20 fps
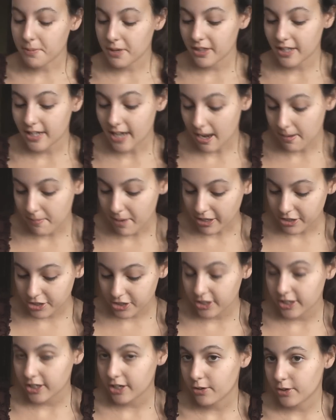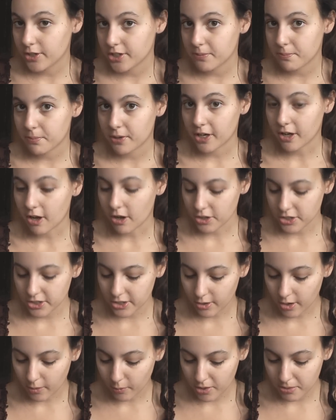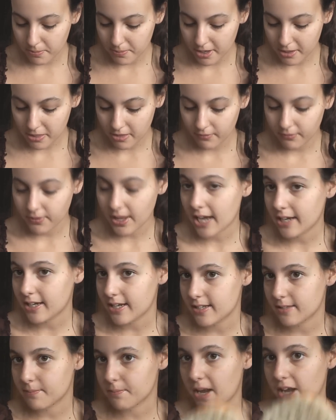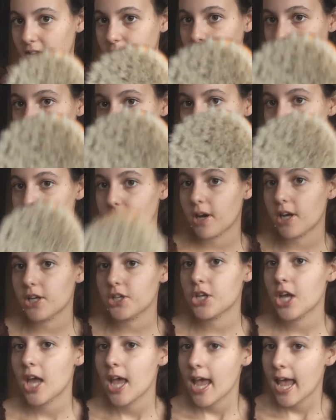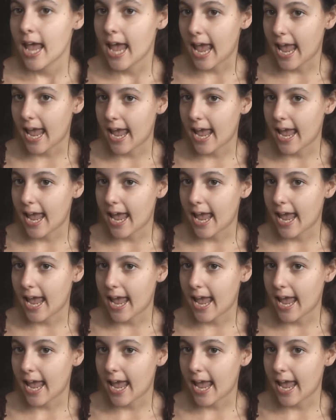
Something that I'm actually going to bring also with me on the flight is my face brush.